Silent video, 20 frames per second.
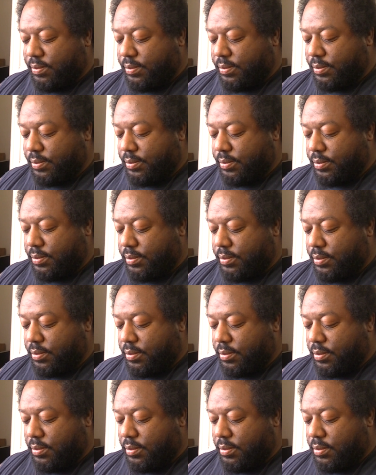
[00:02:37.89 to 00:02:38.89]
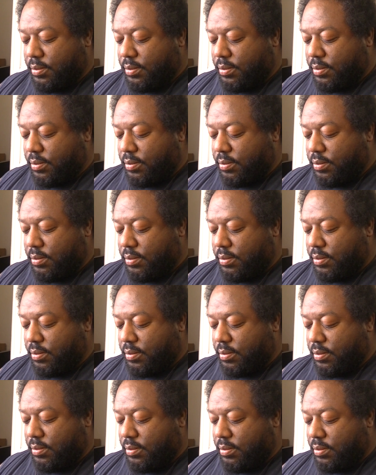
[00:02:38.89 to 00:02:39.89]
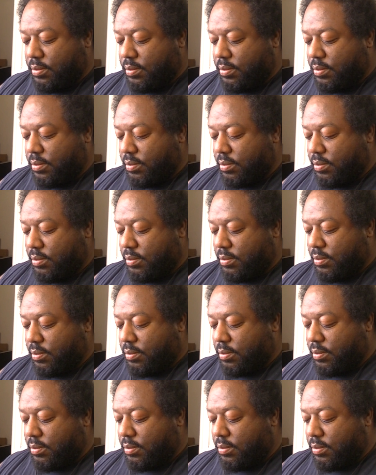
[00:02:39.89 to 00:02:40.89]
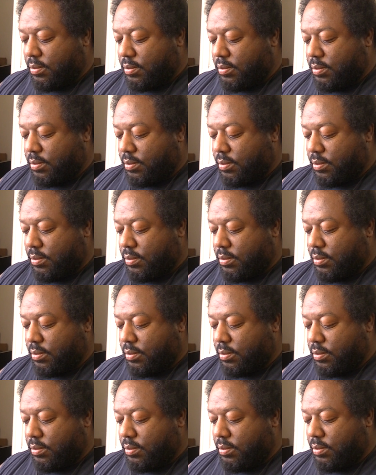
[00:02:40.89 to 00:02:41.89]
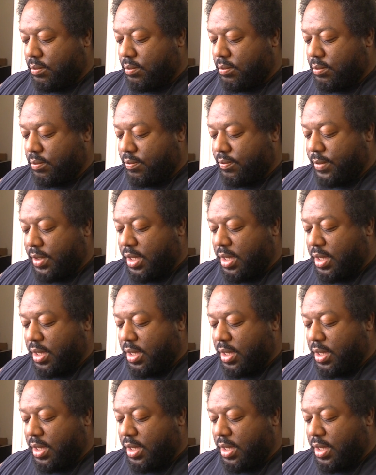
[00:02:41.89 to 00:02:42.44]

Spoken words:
(no one is talking)